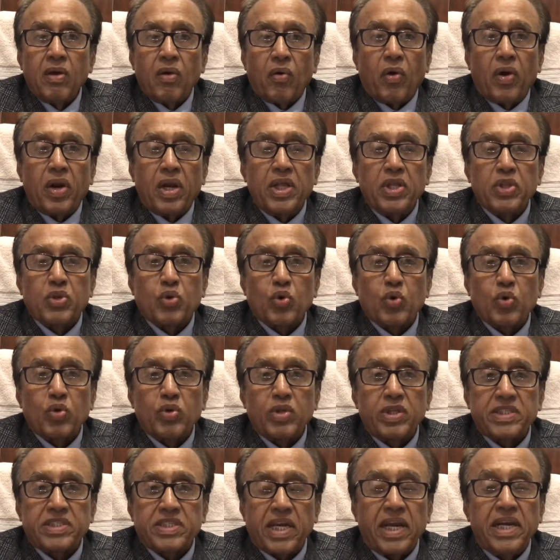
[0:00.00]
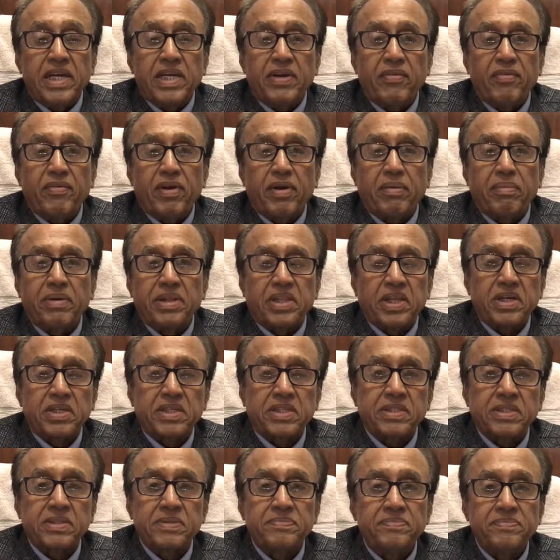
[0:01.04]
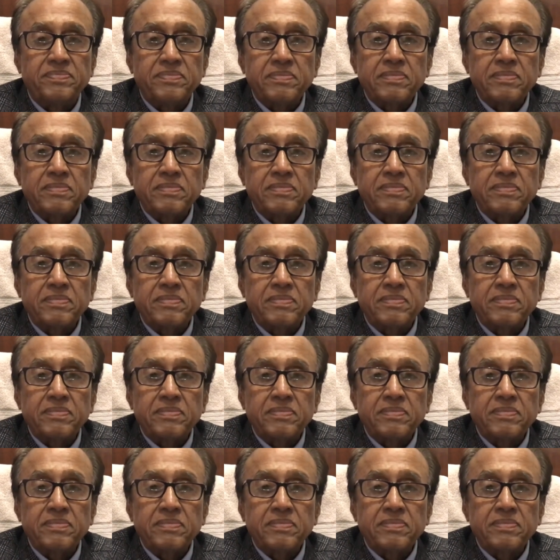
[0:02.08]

only through the scientific methods